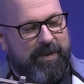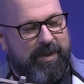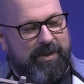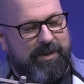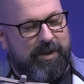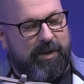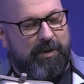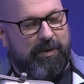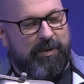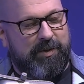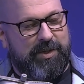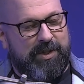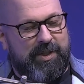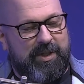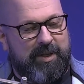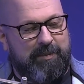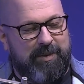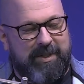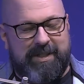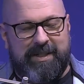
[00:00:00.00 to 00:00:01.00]
so
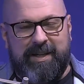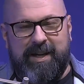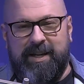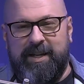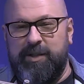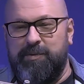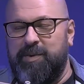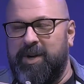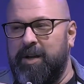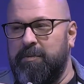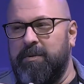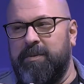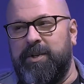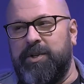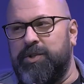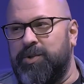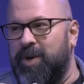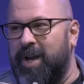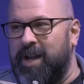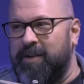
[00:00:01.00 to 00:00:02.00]
sleepless night he's probably
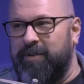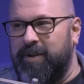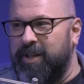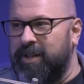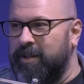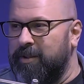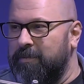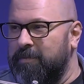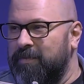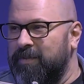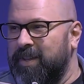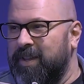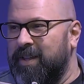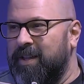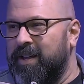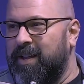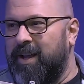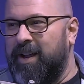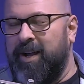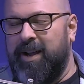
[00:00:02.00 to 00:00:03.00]
traveling yeah
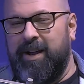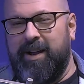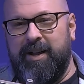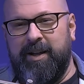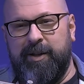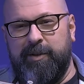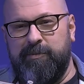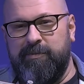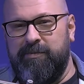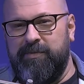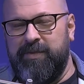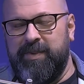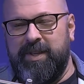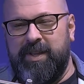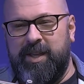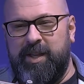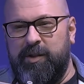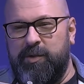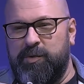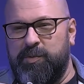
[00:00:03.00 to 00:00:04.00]
um,
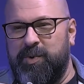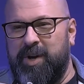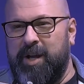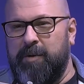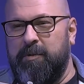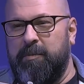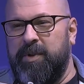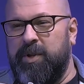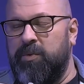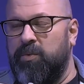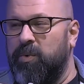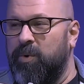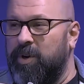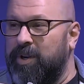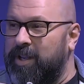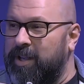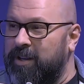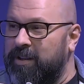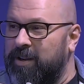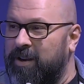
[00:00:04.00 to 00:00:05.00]
he's probably
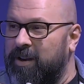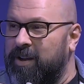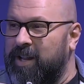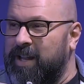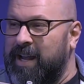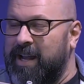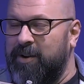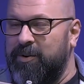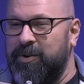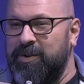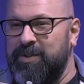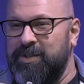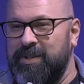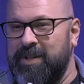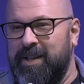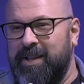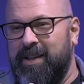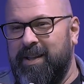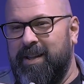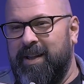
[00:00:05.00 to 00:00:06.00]
working to all hours
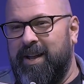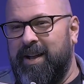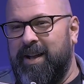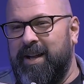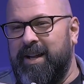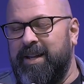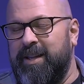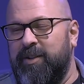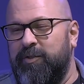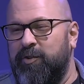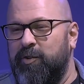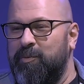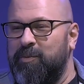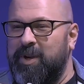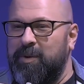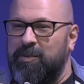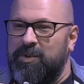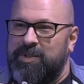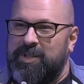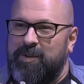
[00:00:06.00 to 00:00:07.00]
uh, if you
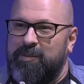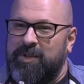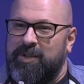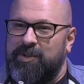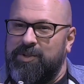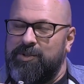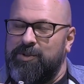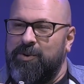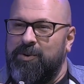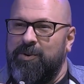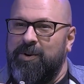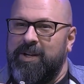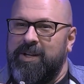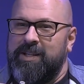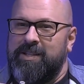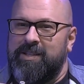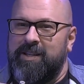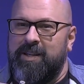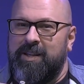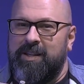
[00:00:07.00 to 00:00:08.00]
remember some of the
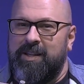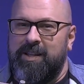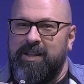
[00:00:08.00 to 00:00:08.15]
stories in